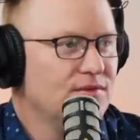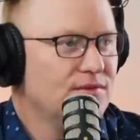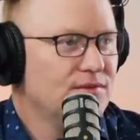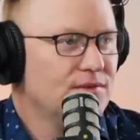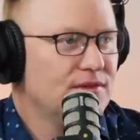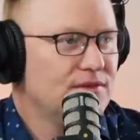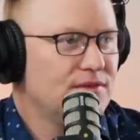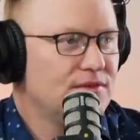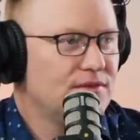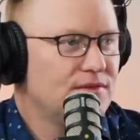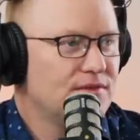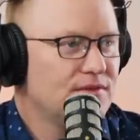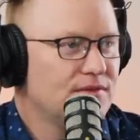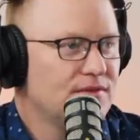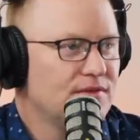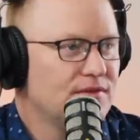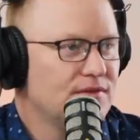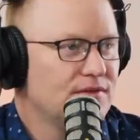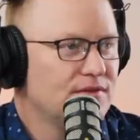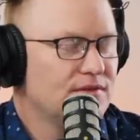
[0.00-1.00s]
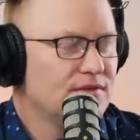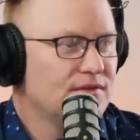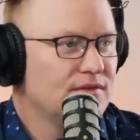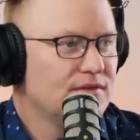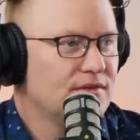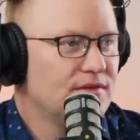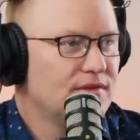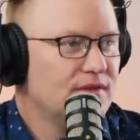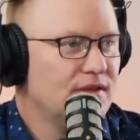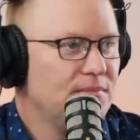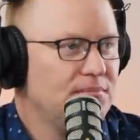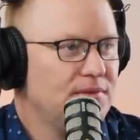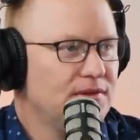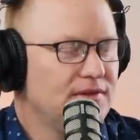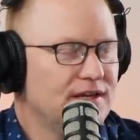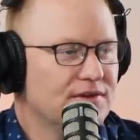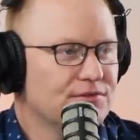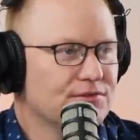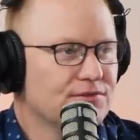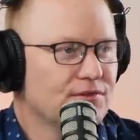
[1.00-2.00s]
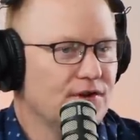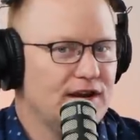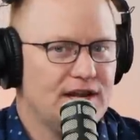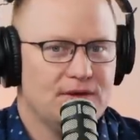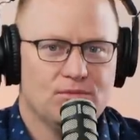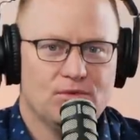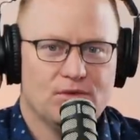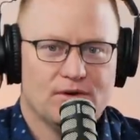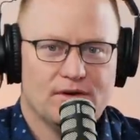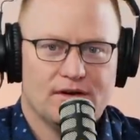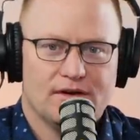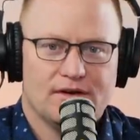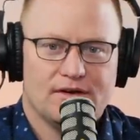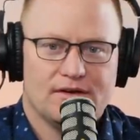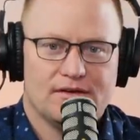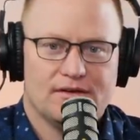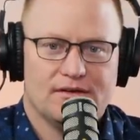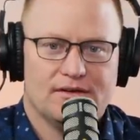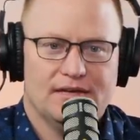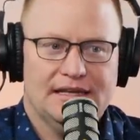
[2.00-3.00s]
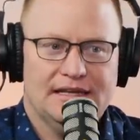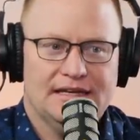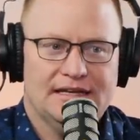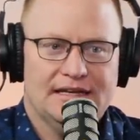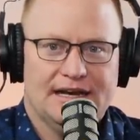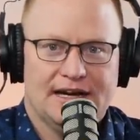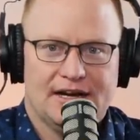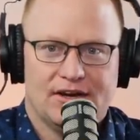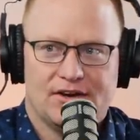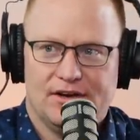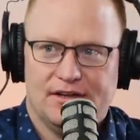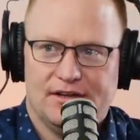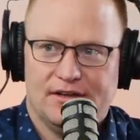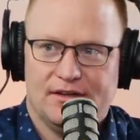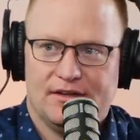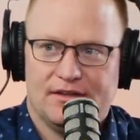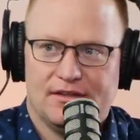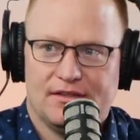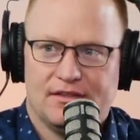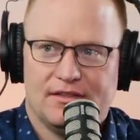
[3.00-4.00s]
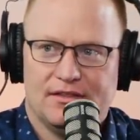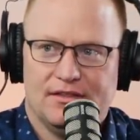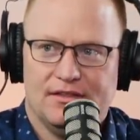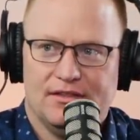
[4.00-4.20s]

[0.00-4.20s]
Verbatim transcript: with building a framework in an area